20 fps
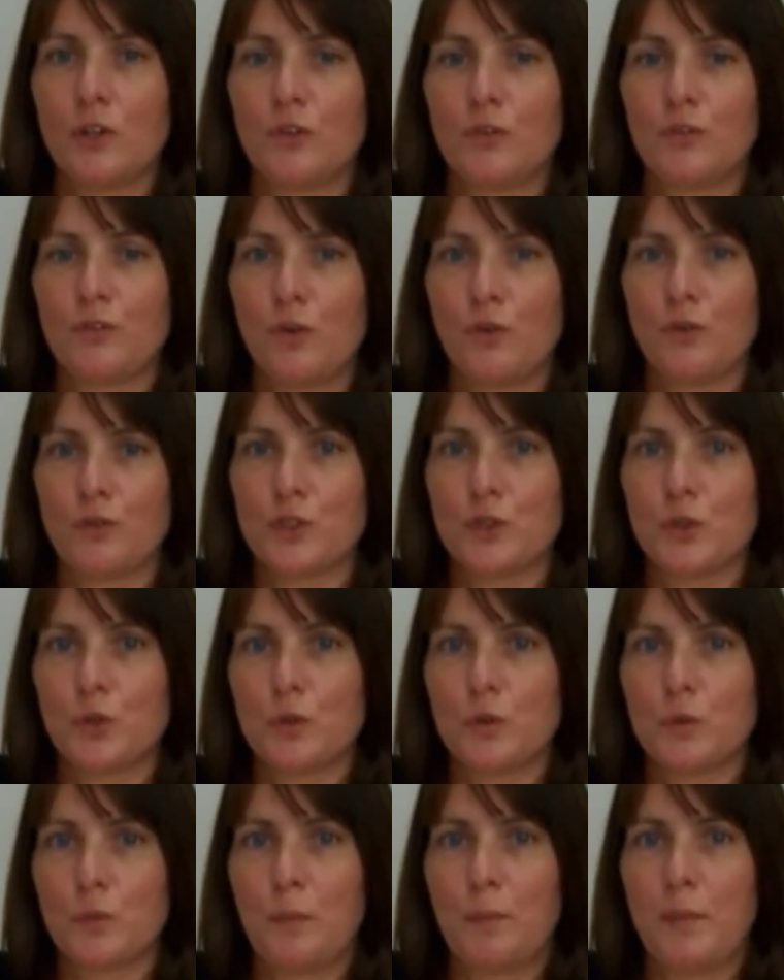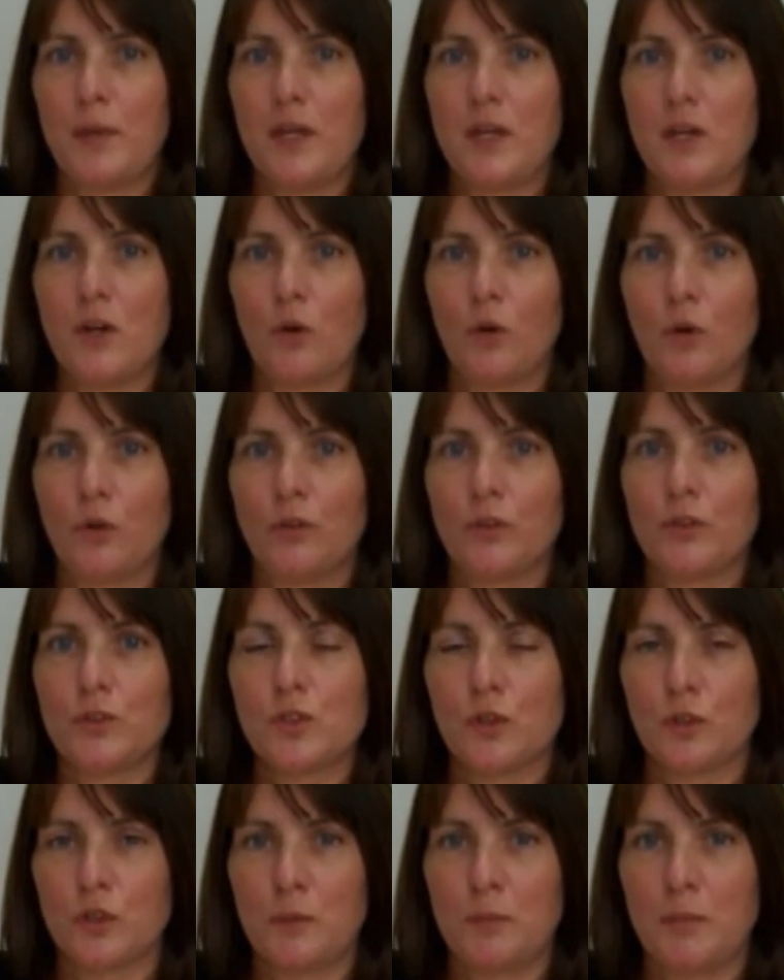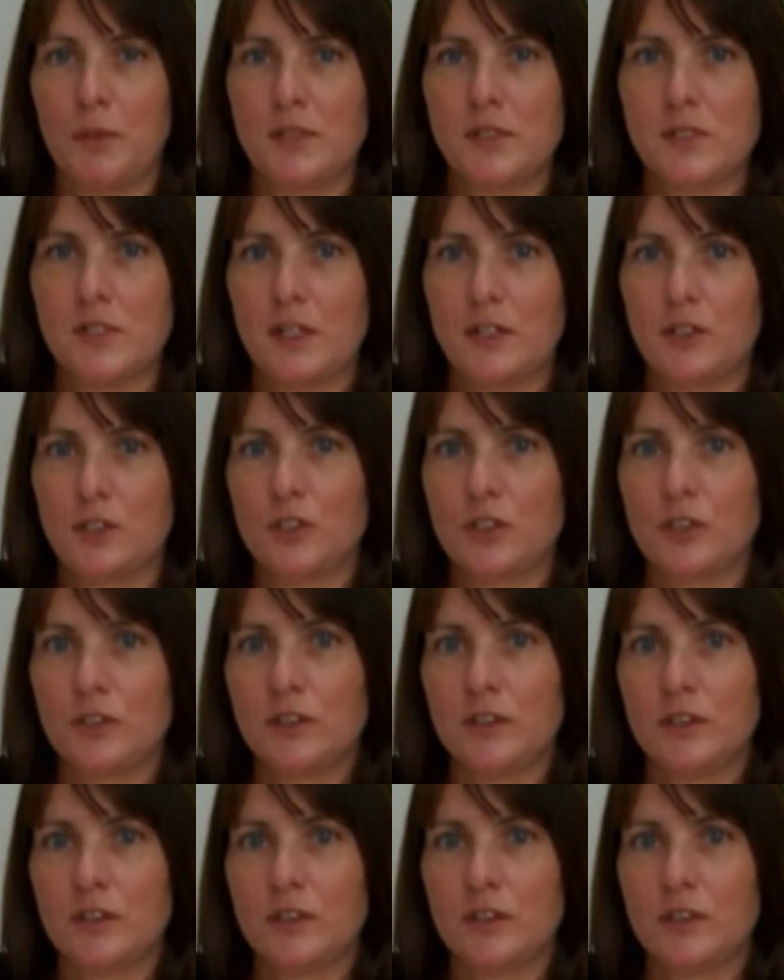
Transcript: The fourth talk will be on documentation.